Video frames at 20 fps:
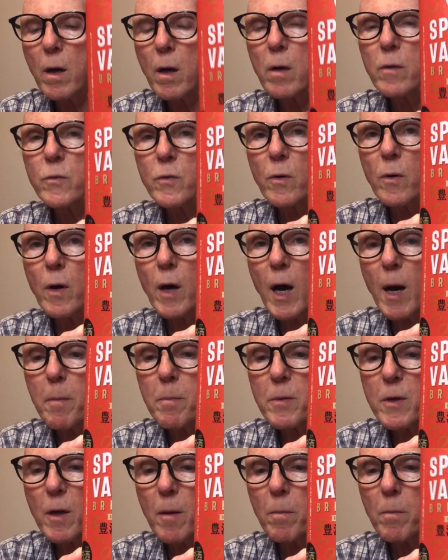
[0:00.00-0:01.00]
so a
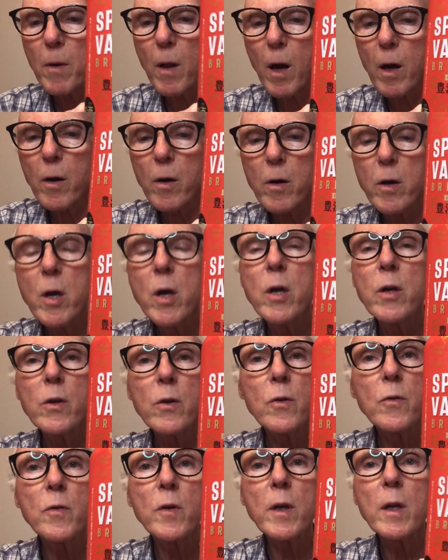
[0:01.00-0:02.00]
hopped up lager
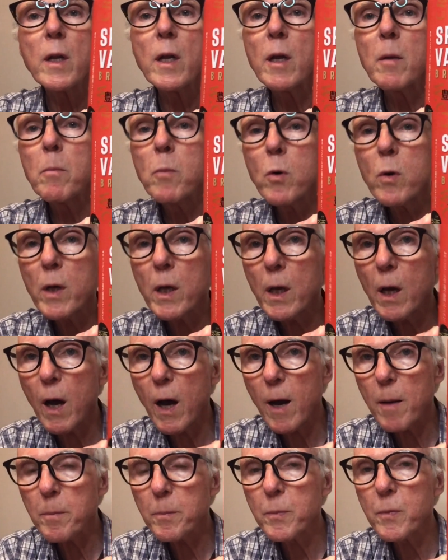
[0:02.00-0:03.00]
using Ibuki
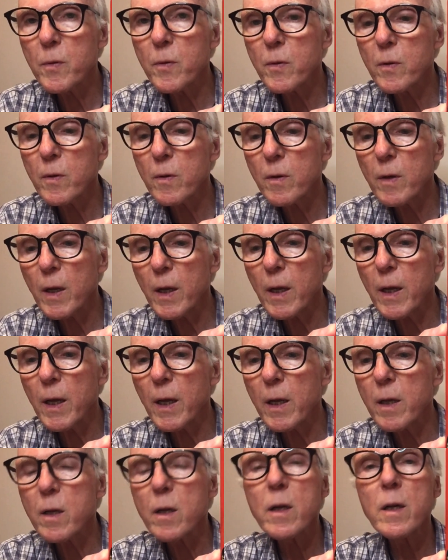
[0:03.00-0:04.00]
hops,
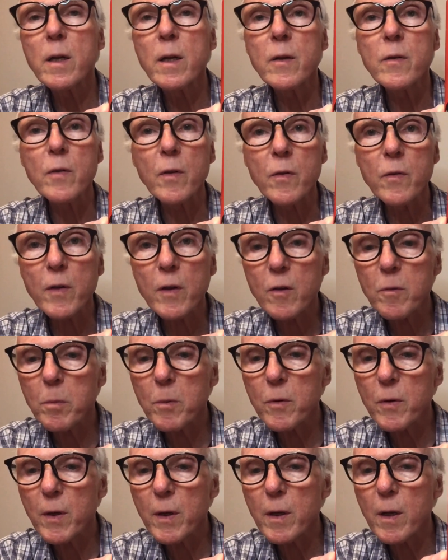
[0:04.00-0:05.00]
and it's
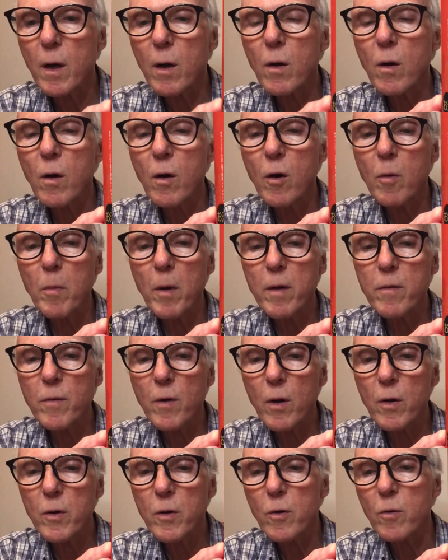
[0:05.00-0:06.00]
6% alcohol by
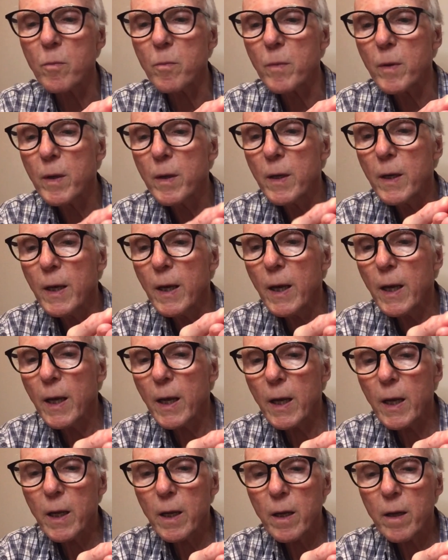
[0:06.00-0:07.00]
volume.
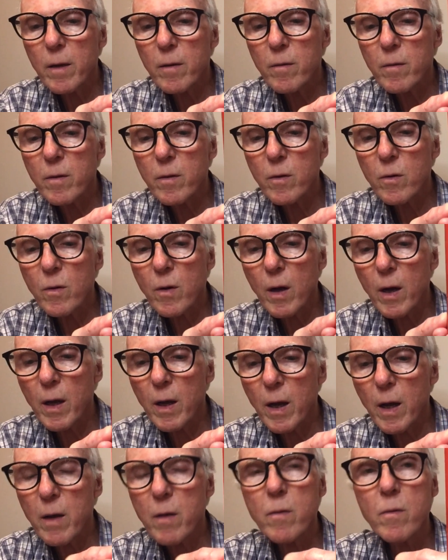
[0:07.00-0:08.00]
And
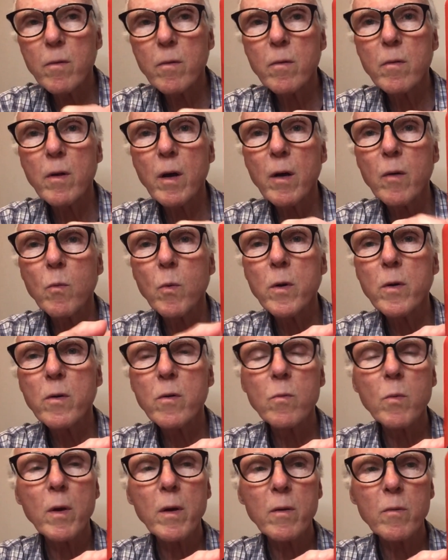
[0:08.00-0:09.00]
I
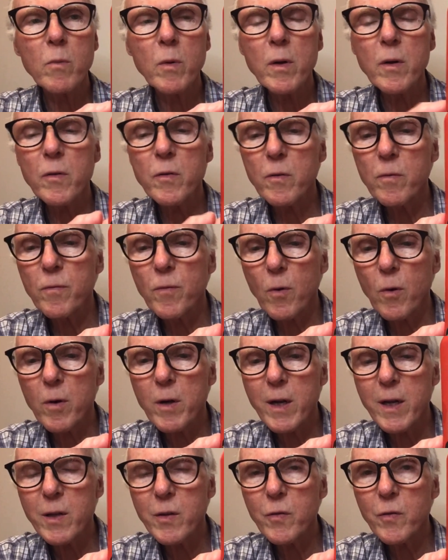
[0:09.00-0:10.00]
wondered what is the
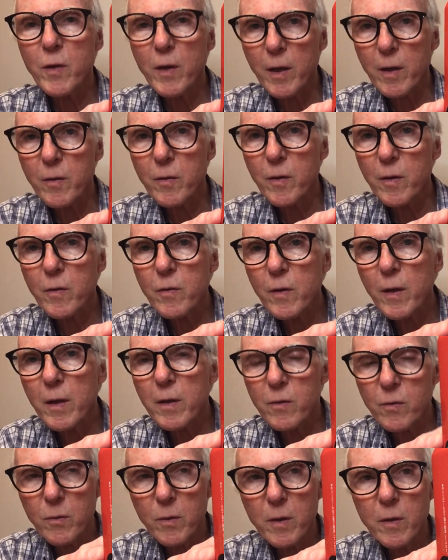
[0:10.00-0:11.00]
496, and it's
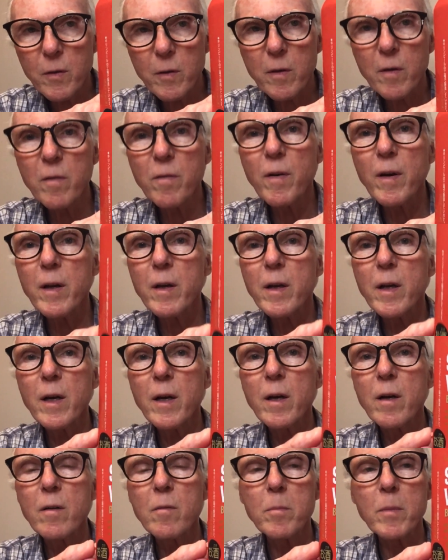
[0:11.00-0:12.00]
not so easy to find
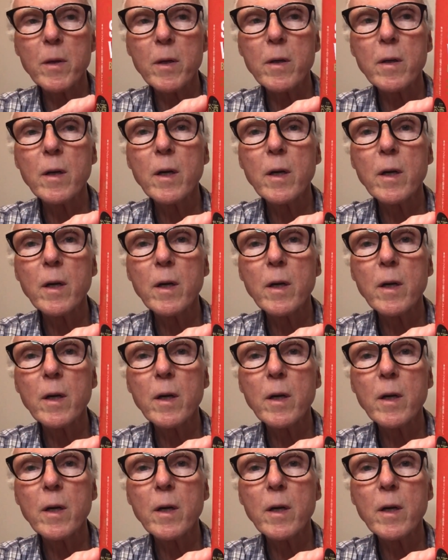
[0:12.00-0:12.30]
out, but